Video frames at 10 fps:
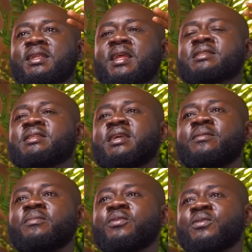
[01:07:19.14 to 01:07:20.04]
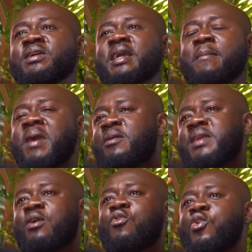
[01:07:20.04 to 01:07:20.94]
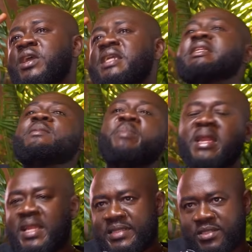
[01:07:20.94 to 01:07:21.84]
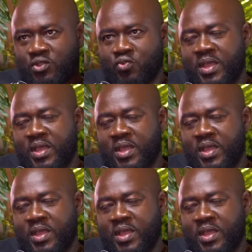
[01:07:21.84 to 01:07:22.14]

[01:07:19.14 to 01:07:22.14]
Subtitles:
let's say Kabamia ko independent as